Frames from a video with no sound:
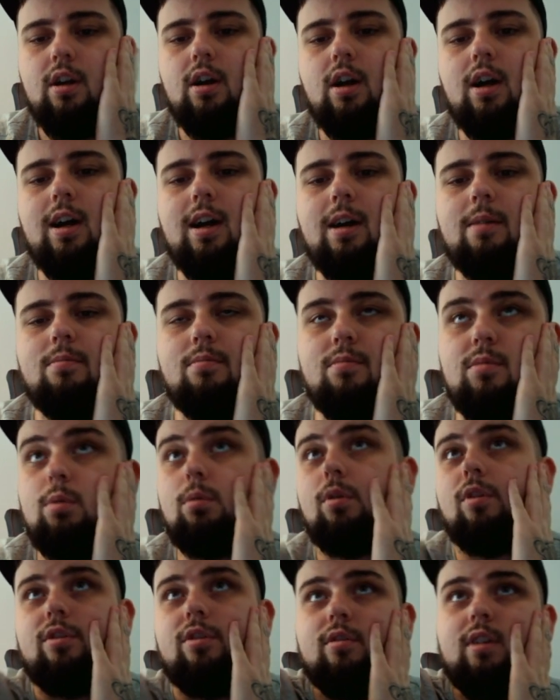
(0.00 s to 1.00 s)
the
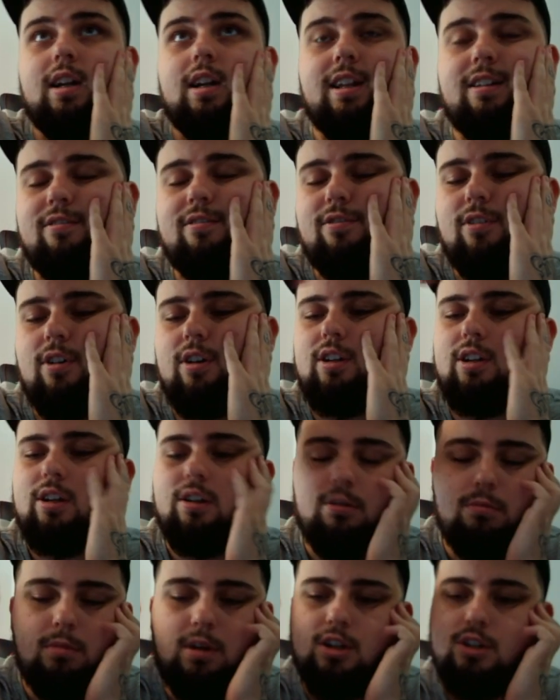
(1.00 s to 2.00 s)
one directly in front of you,
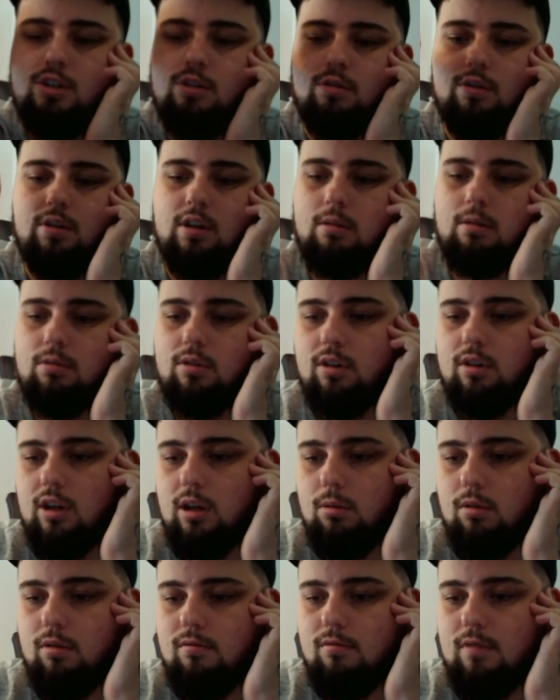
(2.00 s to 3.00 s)
to make sure you haven't got
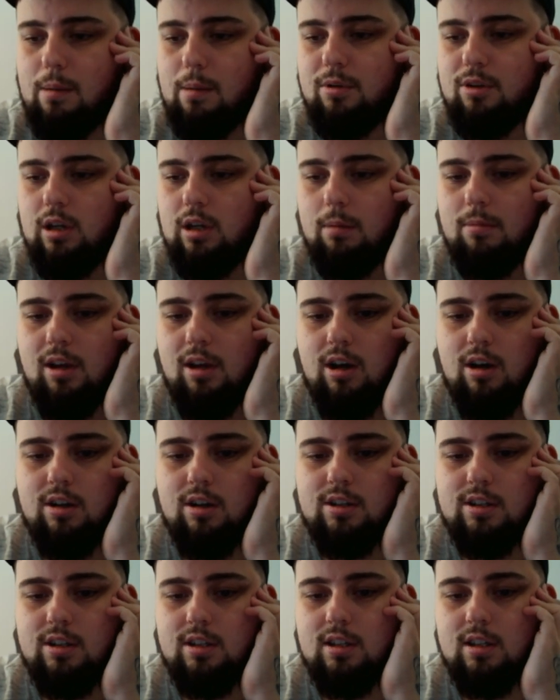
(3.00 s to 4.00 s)
no one ramming you up the
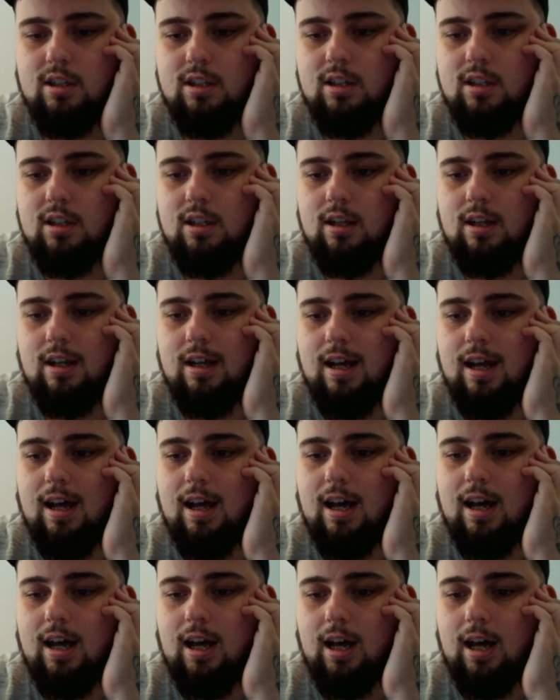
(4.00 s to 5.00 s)
arse.
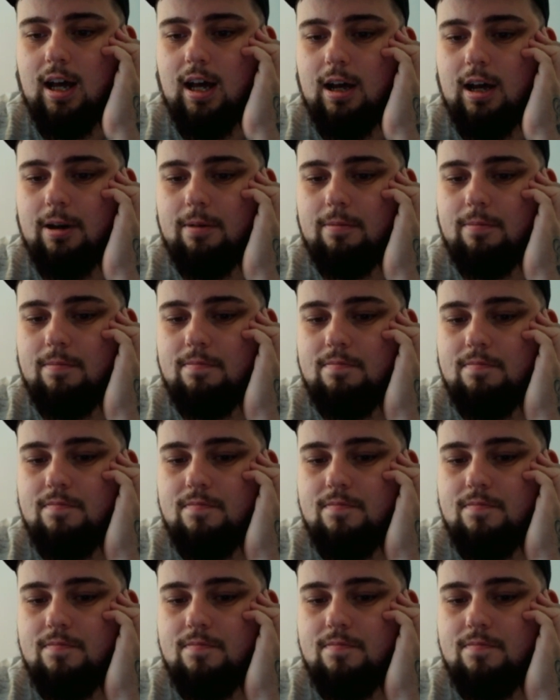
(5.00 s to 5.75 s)
To